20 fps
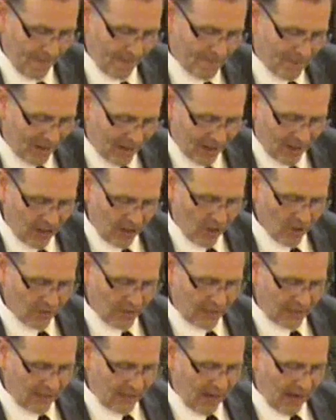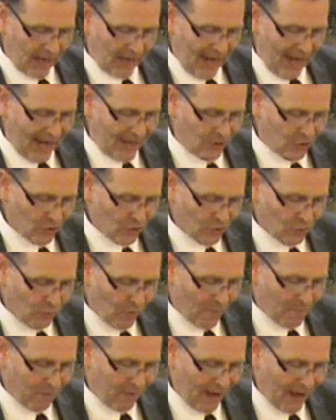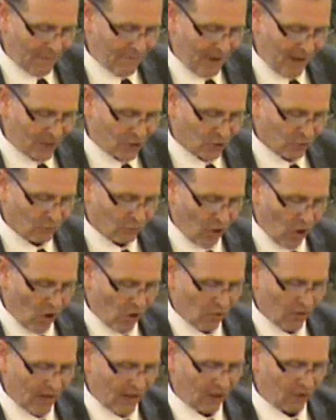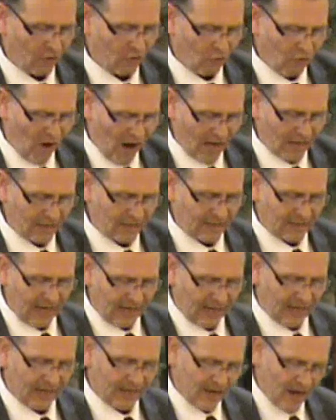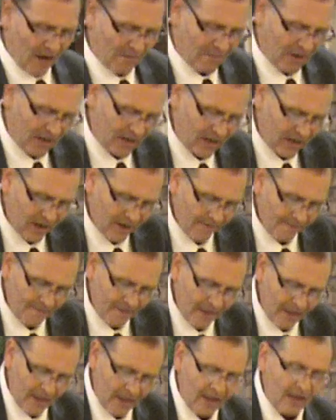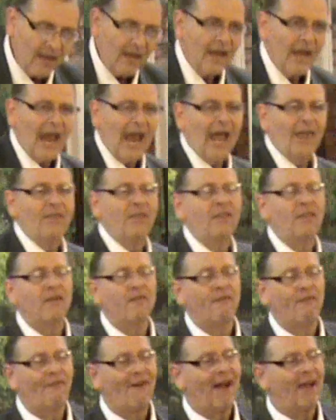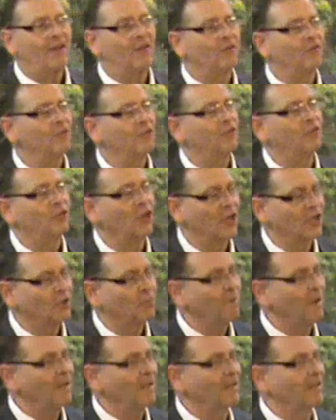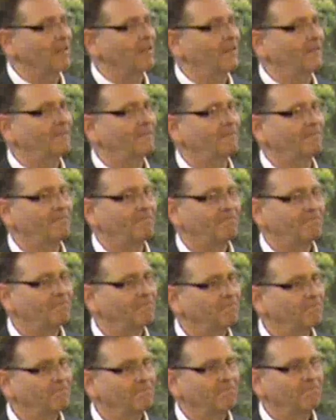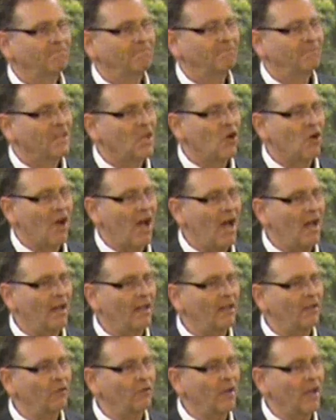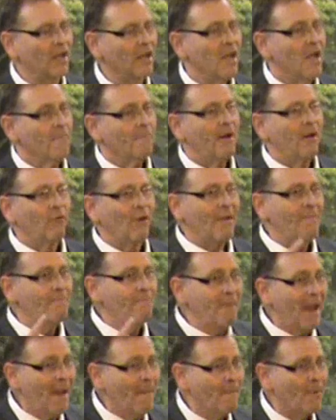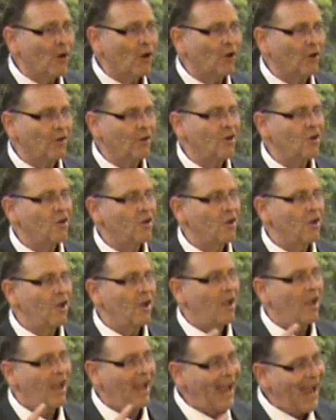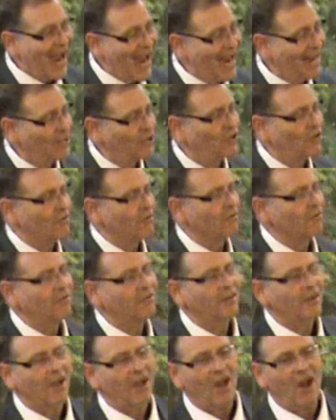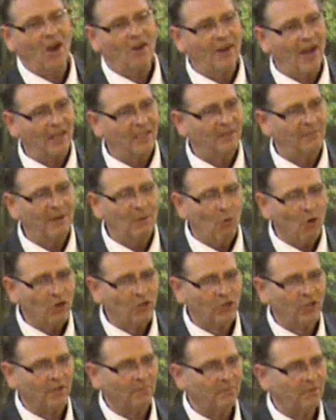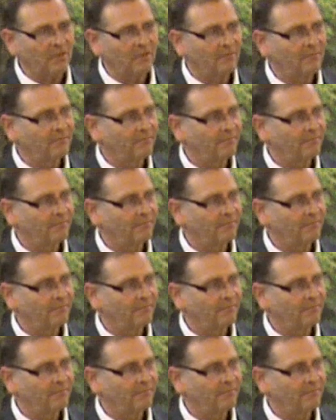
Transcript: But in closing tonight, angels will play a major role in Christ's second coming and then the final judgment. Oh, hallelujah. But remember, angels are not to be worshipped.